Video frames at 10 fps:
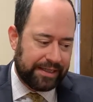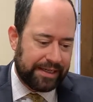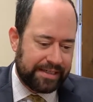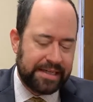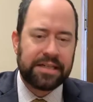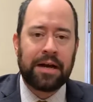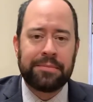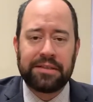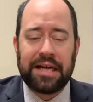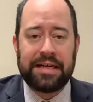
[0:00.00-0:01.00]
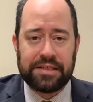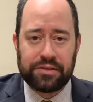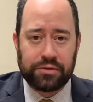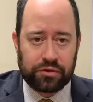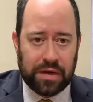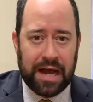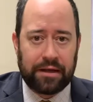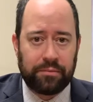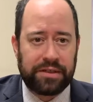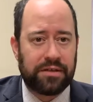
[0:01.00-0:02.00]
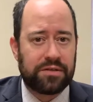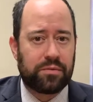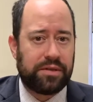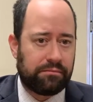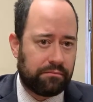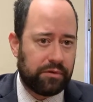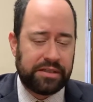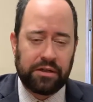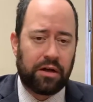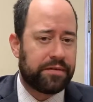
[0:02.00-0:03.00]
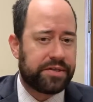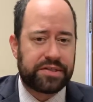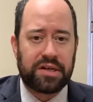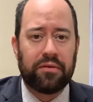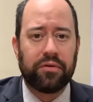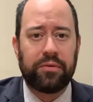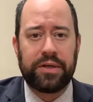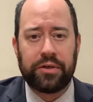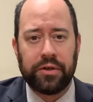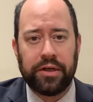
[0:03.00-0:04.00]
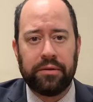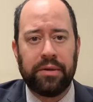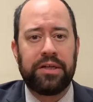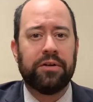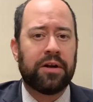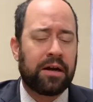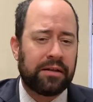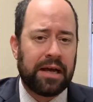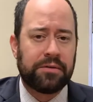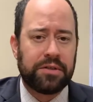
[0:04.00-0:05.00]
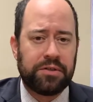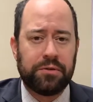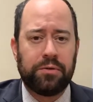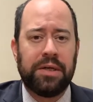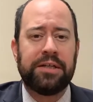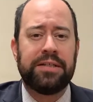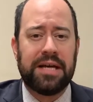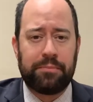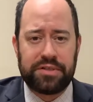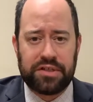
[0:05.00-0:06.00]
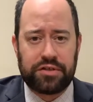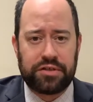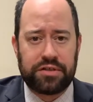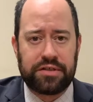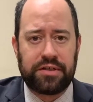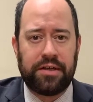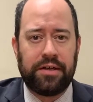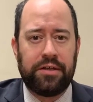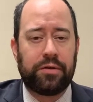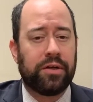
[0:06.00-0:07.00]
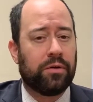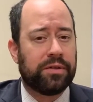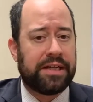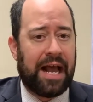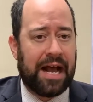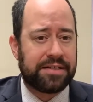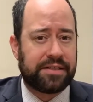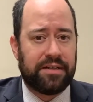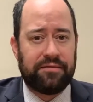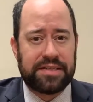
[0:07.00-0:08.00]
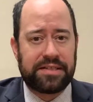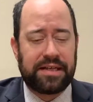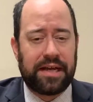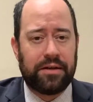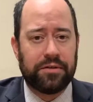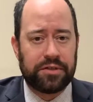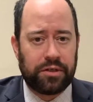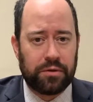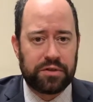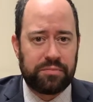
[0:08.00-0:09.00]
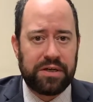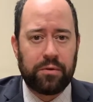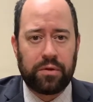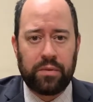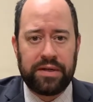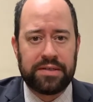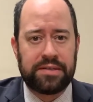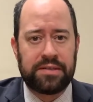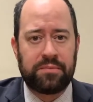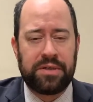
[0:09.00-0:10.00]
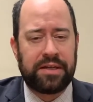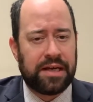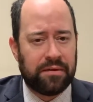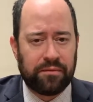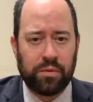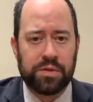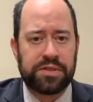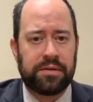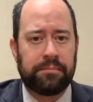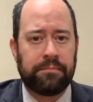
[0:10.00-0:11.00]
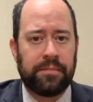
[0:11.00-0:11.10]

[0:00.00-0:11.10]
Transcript: it didn't come to light until trial, because we did all the discovery we could, but you're not allowed to do depositions. You can only ask an investigator to go speak with witnesses, but you can't force them.